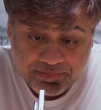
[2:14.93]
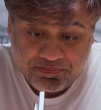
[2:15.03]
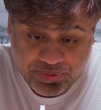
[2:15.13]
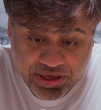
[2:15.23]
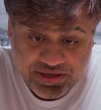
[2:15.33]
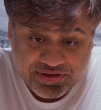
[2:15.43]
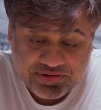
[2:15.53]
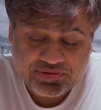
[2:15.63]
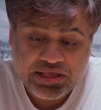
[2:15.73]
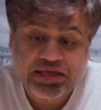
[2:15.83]
big.
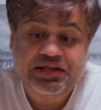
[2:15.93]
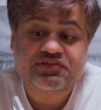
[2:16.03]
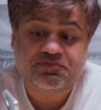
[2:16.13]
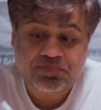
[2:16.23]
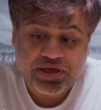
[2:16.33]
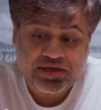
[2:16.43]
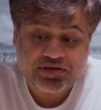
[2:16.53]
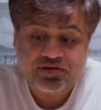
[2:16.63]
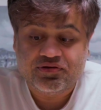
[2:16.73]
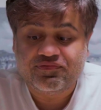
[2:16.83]
It is big.
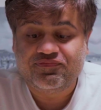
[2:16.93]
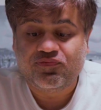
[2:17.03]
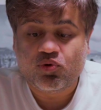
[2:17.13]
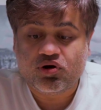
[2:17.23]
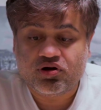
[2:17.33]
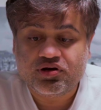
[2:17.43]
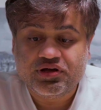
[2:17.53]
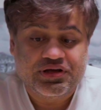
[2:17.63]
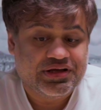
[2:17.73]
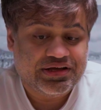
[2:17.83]
For
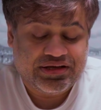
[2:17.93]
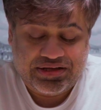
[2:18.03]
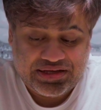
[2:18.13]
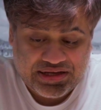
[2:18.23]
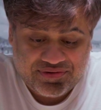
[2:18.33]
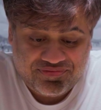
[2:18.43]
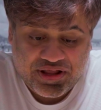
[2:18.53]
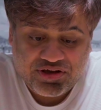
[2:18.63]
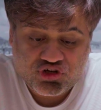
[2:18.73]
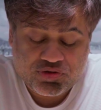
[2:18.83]
a
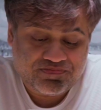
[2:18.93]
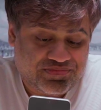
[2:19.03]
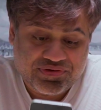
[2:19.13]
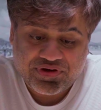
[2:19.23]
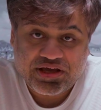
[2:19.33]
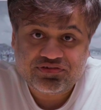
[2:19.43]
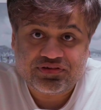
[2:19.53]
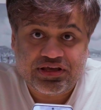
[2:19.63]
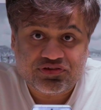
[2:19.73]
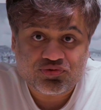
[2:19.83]
flagship device
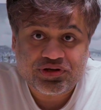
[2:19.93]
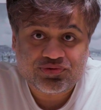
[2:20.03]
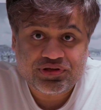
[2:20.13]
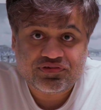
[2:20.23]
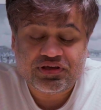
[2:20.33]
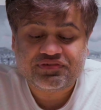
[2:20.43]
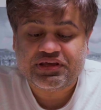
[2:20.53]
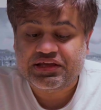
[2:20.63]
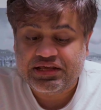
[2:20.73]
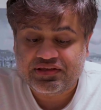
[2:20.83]
in 2026,
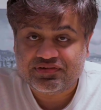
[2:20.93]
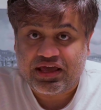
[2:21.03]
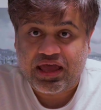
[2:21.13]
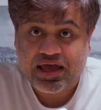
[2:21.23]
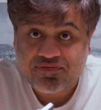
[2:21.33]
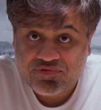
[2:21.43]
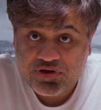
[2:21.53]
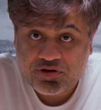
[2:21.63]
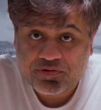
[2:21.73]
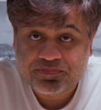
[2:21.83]
it is
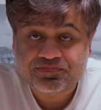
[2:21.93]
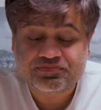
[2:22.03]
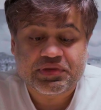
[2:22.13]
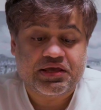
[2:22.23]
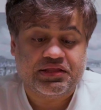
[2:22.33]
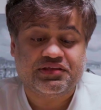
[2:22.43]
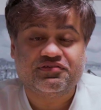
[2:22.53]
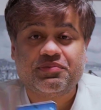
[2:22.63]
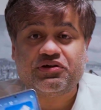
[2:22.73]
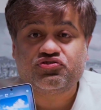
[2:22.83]
heavier. This is
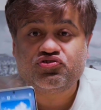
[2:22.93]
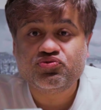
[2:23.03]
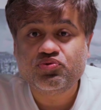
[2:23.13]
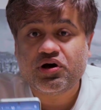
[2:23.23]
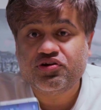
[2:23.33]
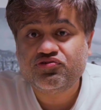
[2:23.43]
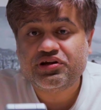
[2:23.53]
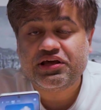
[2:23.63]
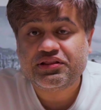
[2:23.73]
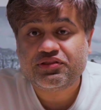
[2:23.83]
about
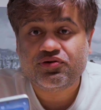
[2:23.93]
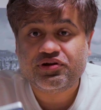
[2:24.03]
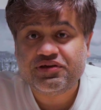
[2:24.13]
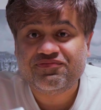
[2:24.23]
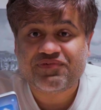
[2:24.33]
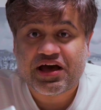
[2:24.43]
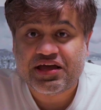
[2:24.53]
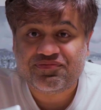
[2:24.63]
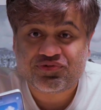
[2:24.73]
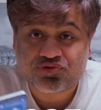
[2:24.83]

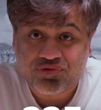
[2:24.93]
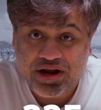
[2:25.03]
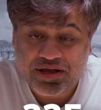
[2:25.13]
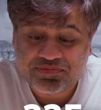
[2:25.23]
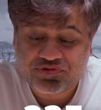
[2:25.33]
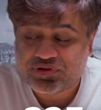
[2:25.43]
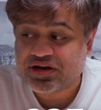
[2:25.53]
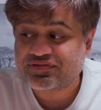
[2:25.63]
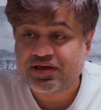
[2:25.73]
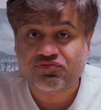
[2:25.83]
235 grams, so that
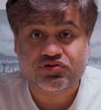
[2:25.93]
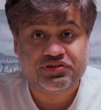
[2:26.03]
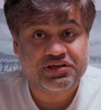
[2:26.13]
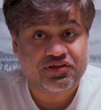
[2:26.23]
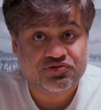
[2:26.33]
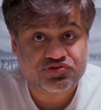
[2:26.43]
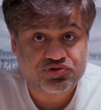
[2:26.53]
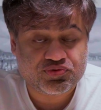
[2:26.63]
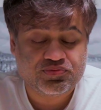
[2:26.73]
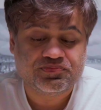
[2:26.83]
is heavier than the other
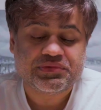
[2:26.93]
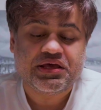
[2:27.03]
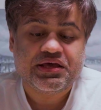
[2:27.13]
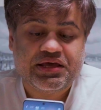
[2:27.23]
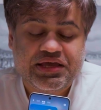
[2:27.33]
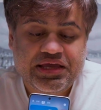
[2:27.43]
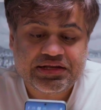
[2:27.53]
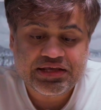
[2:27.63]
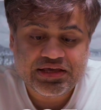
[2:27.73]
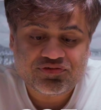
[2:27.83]
two. It
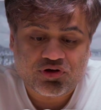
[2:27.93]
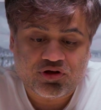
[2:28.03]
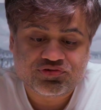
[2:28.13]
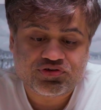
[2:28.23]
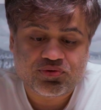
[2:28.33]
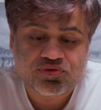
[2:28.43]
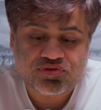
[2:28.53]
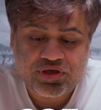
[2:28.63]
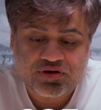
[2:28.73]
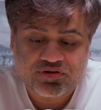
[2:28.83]
is also
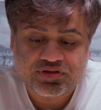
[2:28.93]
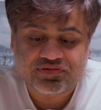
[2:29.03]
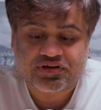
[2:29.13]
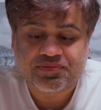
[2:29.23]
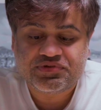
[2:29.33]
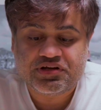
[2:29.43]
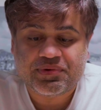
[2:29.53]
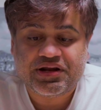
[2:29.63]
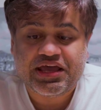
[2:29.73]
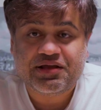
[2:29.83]
thicker. This comes in
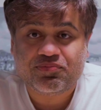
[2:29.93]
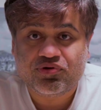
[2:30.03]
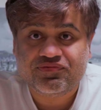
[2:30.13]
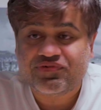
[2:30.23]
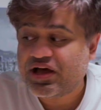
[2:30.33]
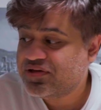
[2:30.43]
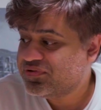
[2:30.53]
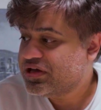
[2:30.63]
about 8.5.